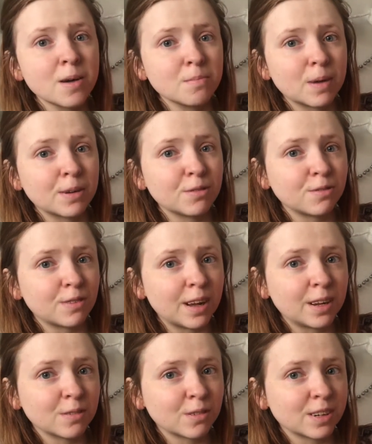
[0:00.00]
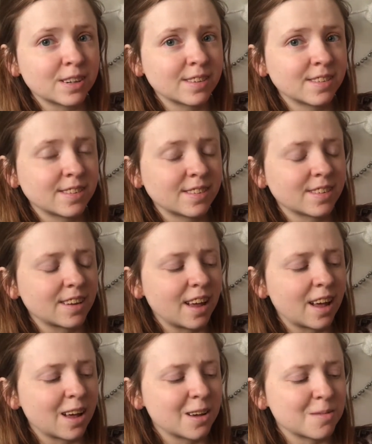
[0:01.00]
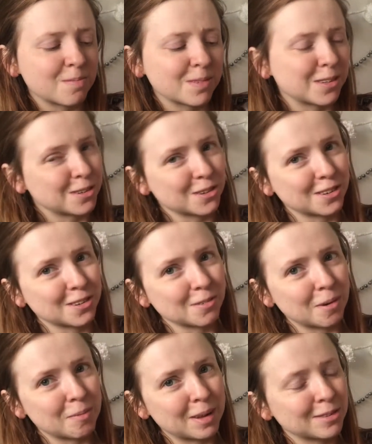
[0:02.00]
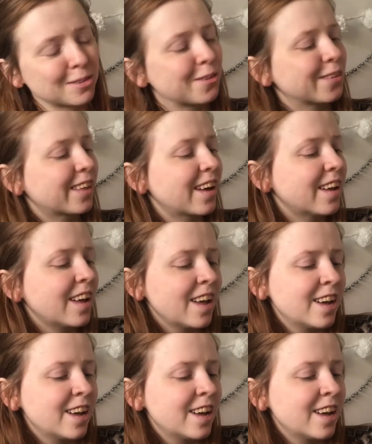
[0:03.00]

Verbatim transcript: my favourite um, historical romance author.